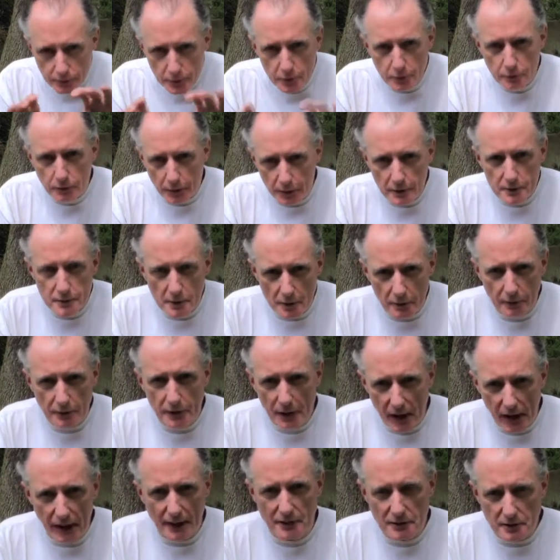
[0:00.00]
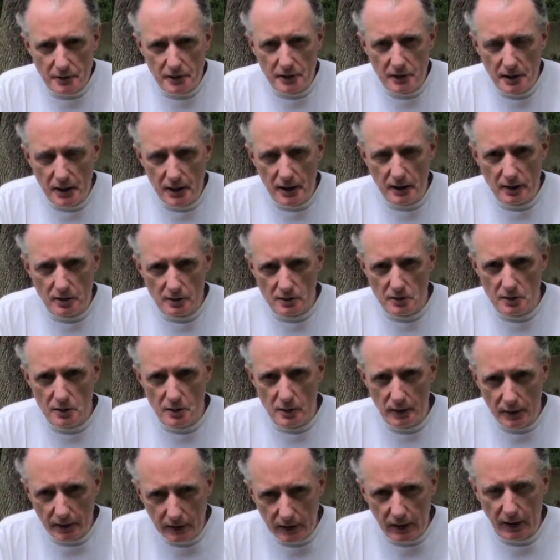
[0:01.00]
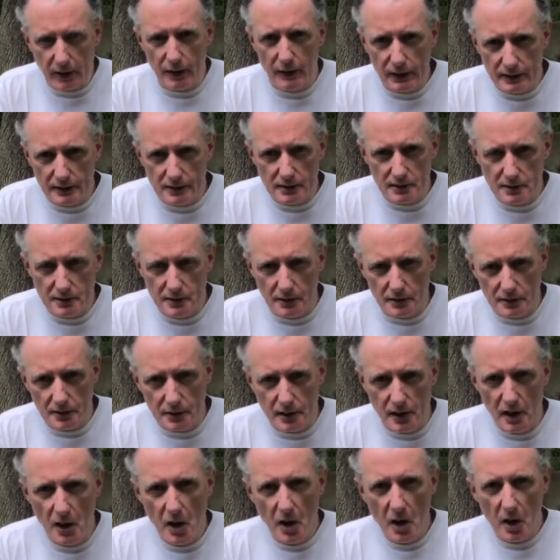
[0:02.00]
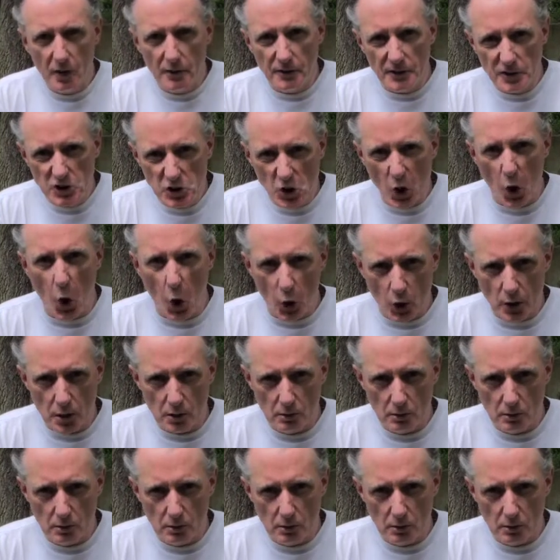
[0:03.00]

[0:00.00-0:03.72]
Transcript: You'd find yourself on your hands and knees doing character study of a dog.